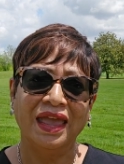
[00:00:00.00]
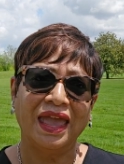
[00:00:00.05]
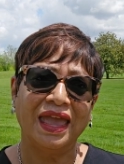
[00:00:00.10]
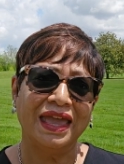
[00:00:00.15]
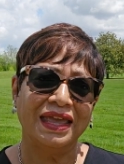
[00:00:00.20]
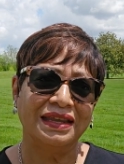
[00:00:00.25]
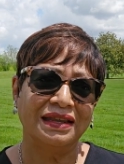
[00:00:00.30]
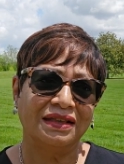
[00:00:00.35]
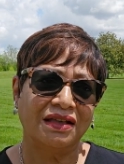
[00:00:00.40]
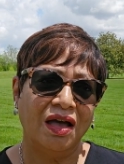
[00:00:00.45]

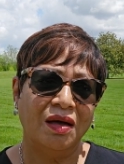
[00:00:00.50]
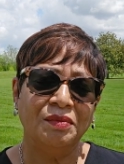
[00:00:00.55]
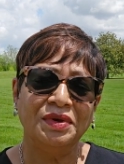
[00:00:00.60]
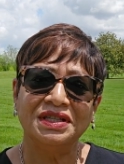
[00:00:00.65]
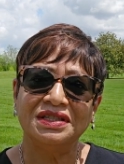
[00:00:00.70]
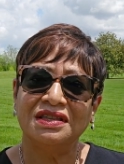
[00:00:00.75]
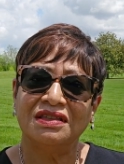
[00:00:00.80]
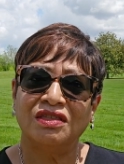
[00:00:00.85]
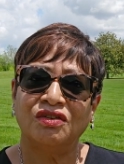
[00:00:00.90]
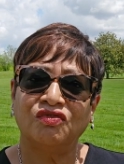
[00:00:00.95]
and come
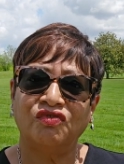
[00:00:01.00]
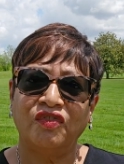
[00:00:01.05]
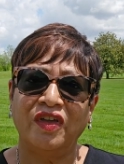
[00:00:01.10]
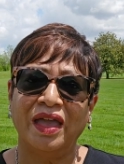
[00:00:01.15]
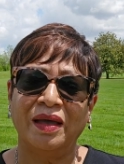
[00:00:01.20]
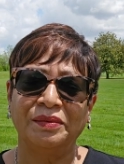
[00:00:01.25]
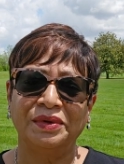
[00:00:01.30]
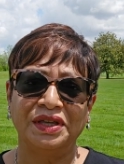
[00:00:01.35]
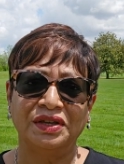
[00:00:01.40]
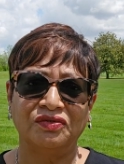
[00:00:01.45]
into the
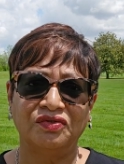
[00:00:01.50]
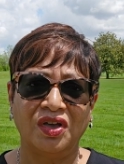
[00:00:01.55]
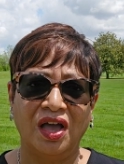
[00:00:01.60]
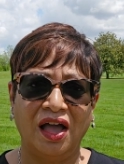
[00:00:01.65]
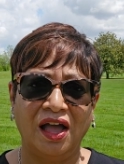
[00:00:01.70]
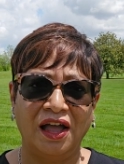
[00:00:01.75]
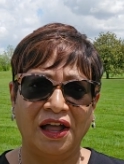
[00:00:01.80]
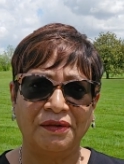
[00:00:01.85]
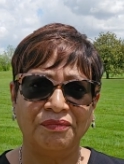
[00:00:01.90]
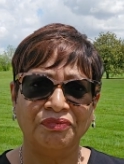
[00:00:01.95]
family of
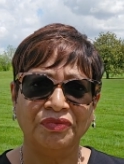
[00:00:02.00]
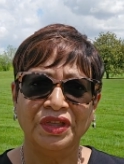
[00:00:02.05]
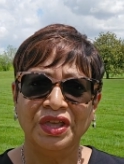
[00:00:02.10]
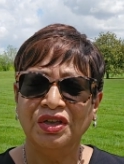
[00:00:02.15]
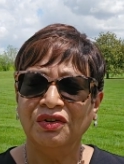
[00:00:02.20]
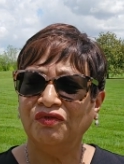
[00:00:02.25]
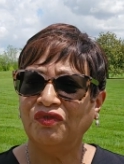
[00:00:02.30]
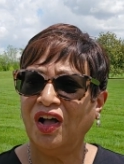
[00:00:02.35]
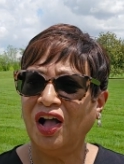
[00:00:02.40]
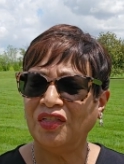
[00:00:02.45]
God.
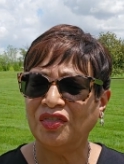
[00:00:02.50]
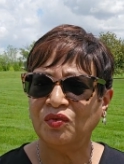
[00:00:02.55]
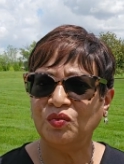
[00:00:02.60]
Father,